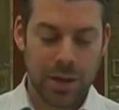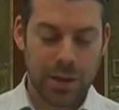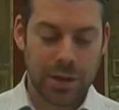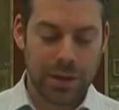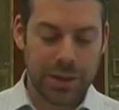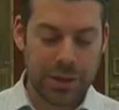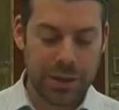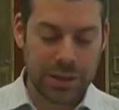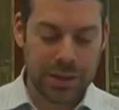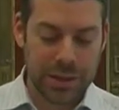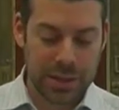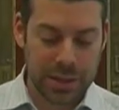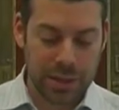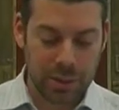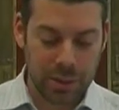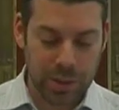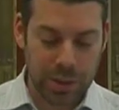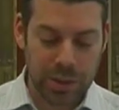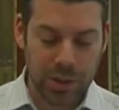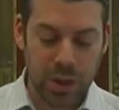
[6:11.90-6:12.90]
This
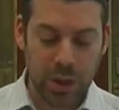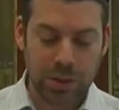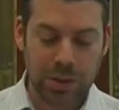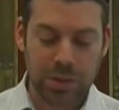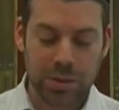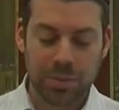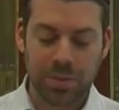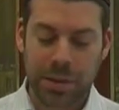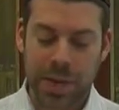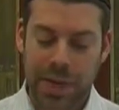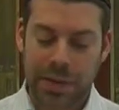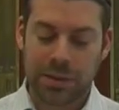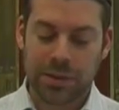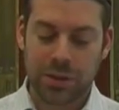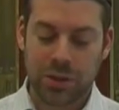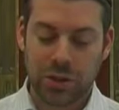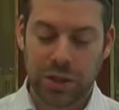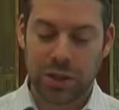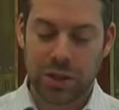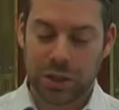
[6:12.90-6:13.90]
theory notes a
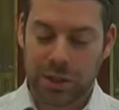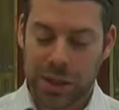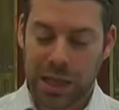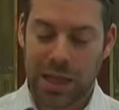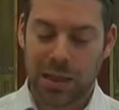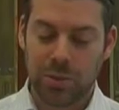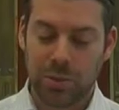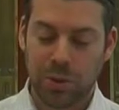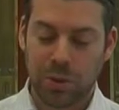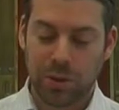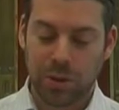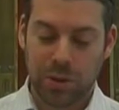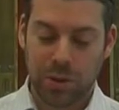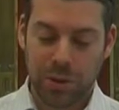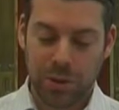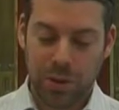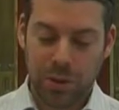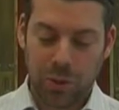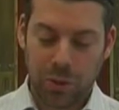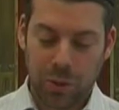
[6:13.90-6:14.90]
passage in the Talmud
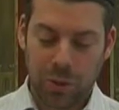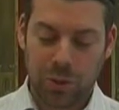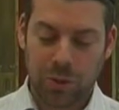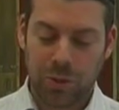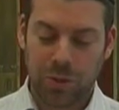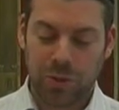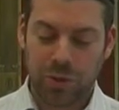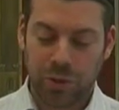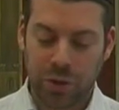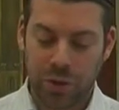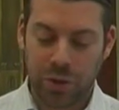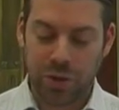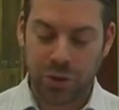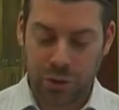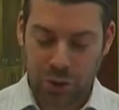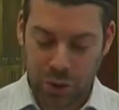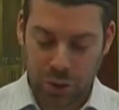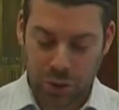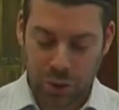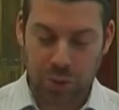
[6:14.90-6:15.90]
which refers
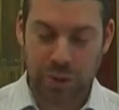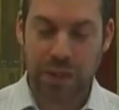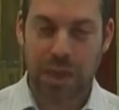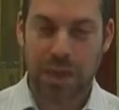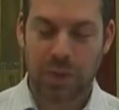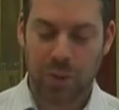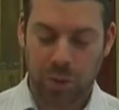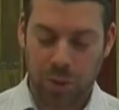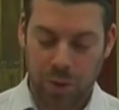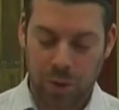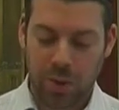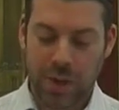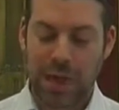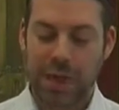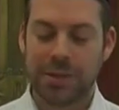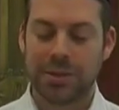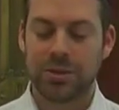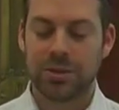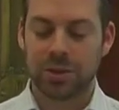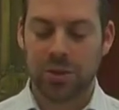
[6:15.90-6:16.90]
to, and they quote,
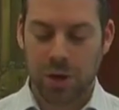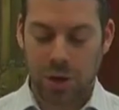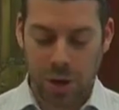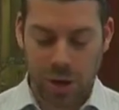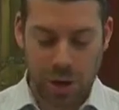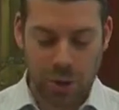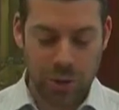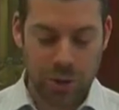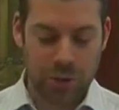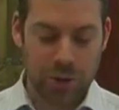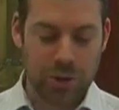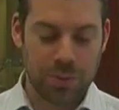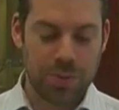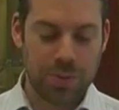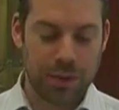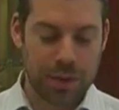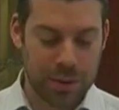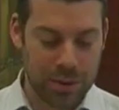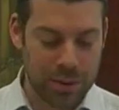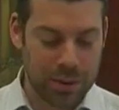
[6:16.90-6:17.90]
a star which
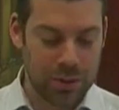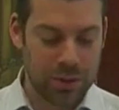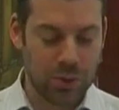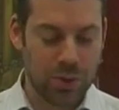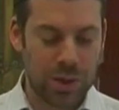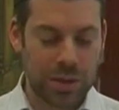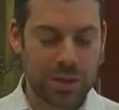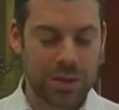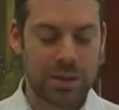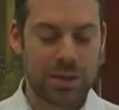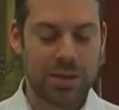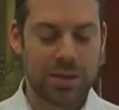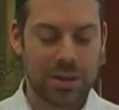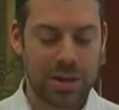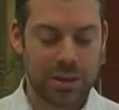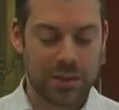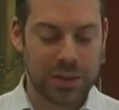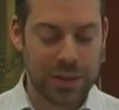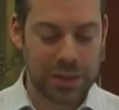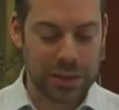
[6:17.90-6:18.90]
appears once in
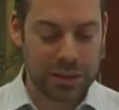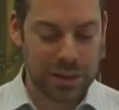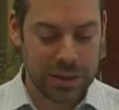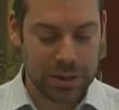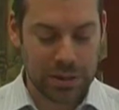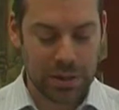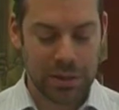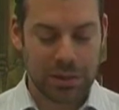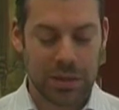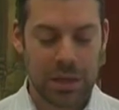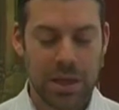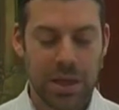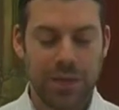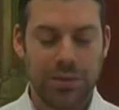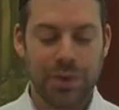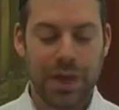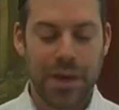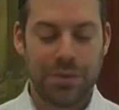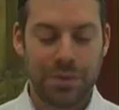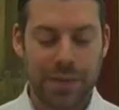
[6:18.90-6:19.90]
70 years
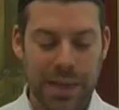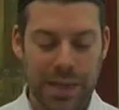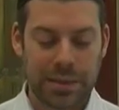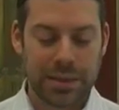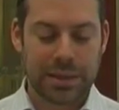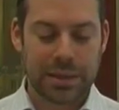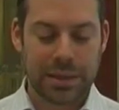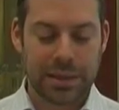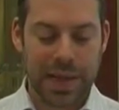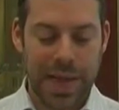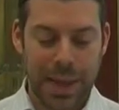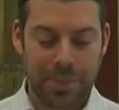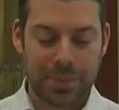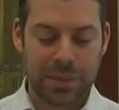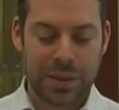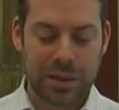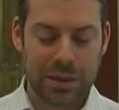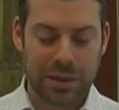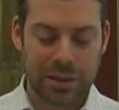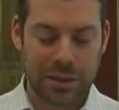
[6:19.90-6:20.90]
that makes the
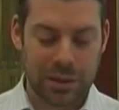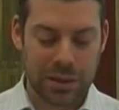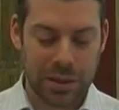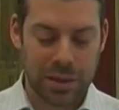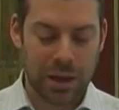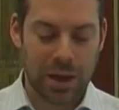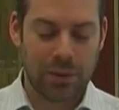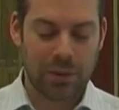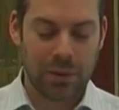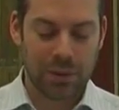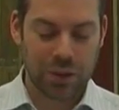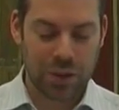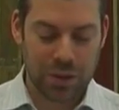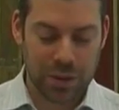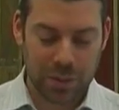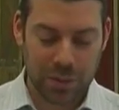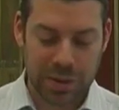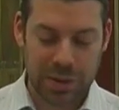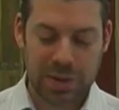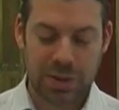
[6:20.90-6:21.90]
captains of the
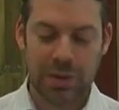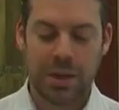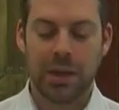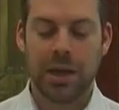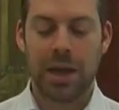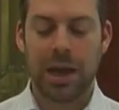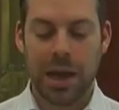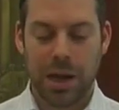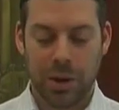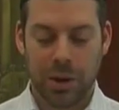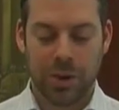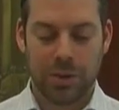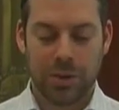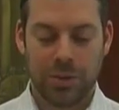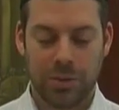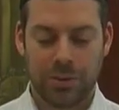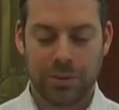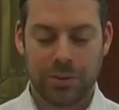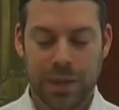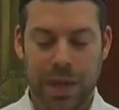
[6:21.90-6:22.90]
ships
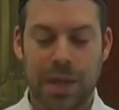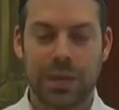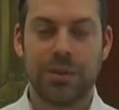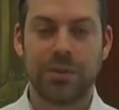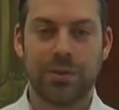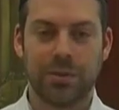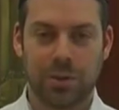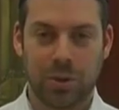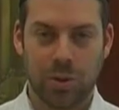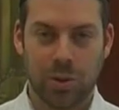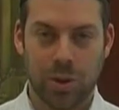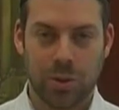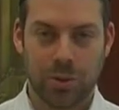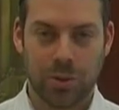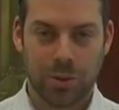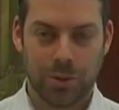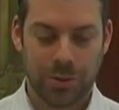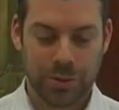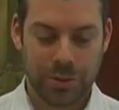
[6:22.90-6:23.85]
err. End of quote.